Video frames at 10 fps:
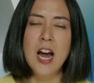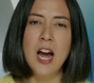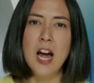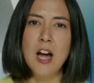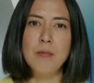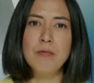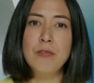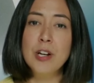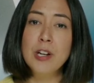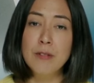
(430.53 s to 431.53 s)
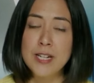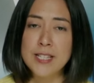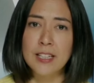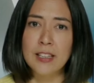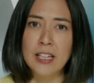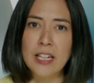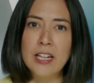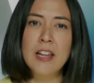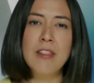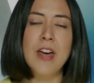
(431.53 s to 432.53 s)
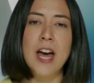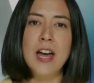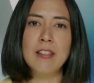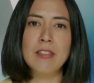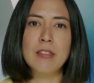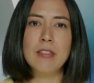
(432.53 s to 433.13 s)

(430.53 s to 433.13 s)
very recently that